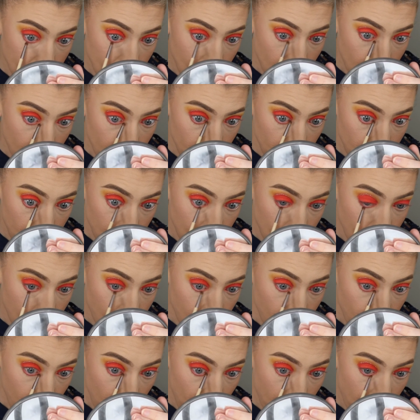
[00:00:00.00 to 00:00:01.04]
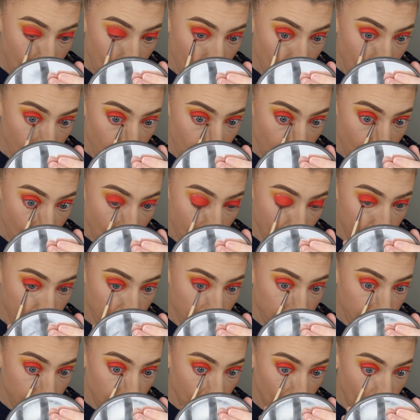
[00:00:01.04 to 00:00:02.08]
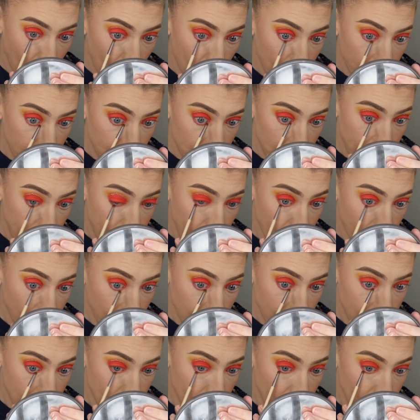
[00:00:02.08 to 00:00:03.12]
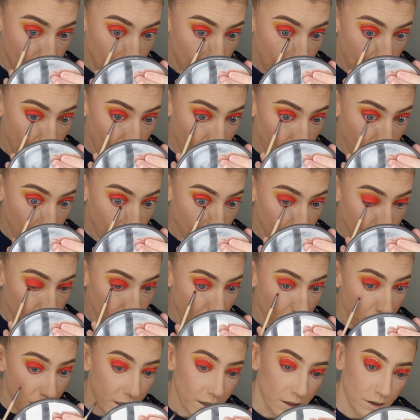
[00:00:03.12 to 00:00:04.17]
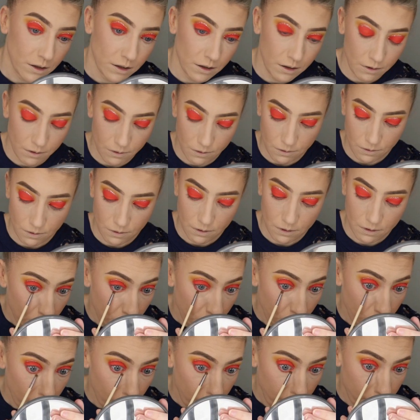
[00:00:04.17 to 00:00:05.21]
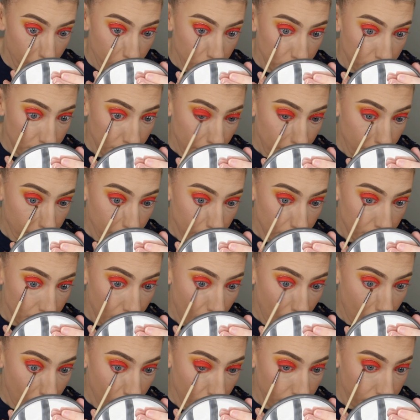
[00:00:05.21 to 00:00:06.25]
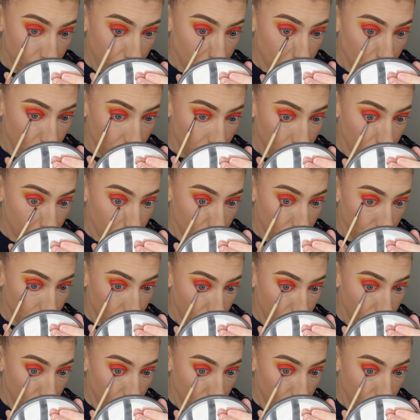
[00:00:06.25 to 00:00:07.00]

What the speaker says: that, you know, they both were harboring a lot of secrets and they both were trying to pull those secrets out of each other.